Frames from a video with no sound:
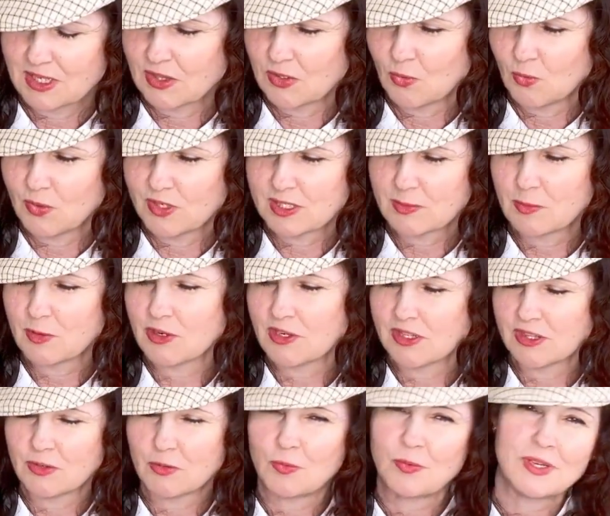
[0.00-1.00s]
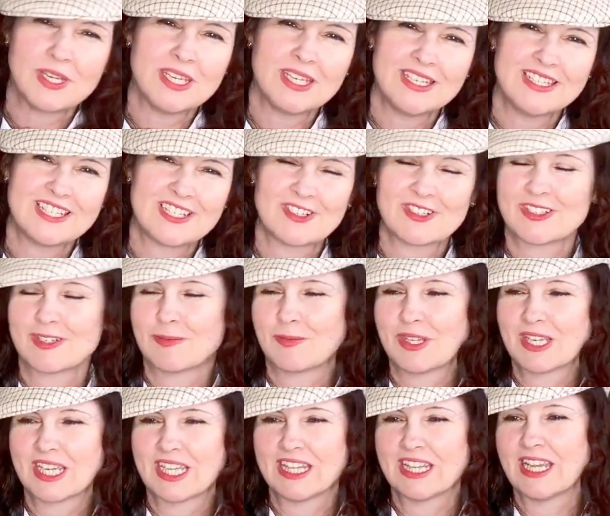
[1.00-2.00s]
The Whisper in the Reeds or
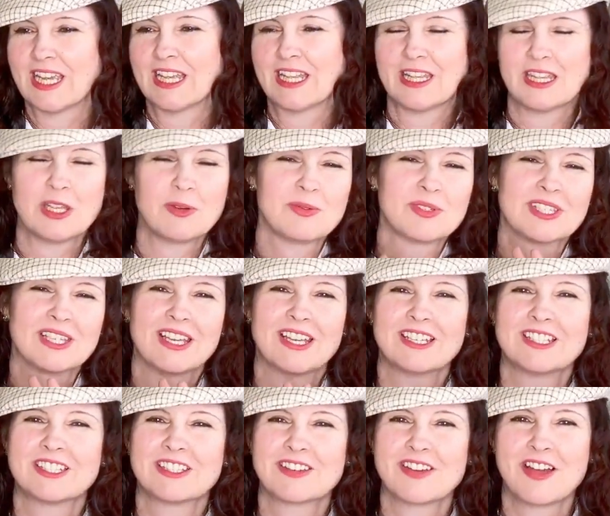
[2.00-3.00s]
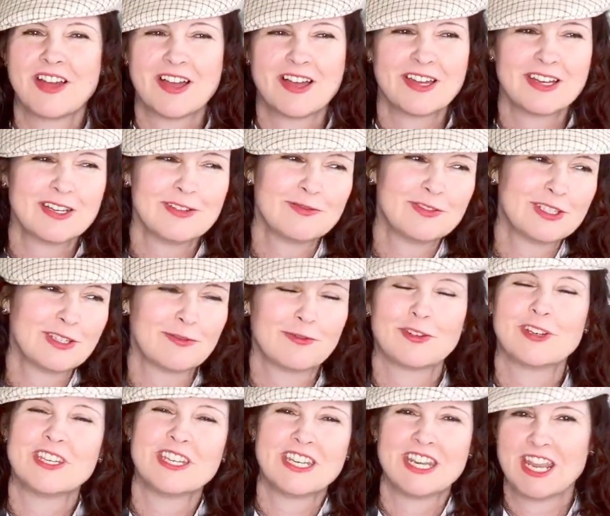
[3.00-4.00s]
something, and there was a ton of
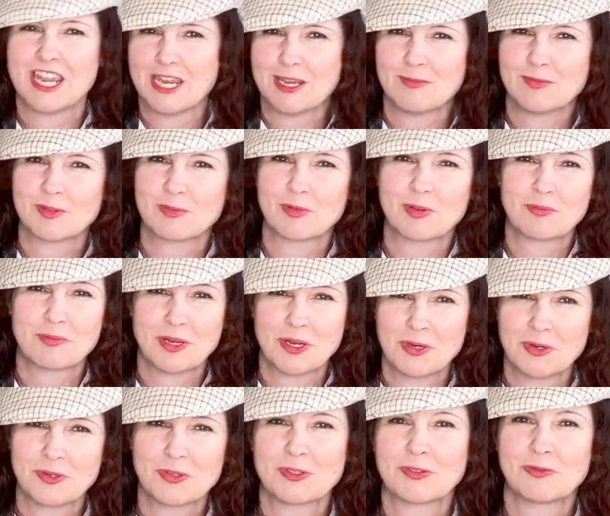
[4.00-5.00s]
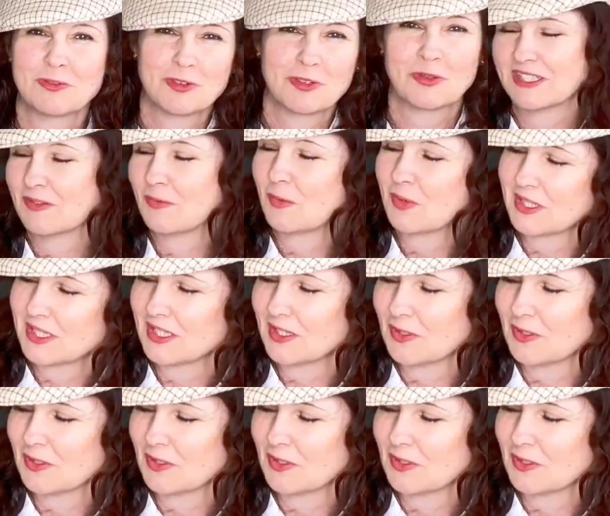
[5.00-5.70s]
different names proposed for The Wind in the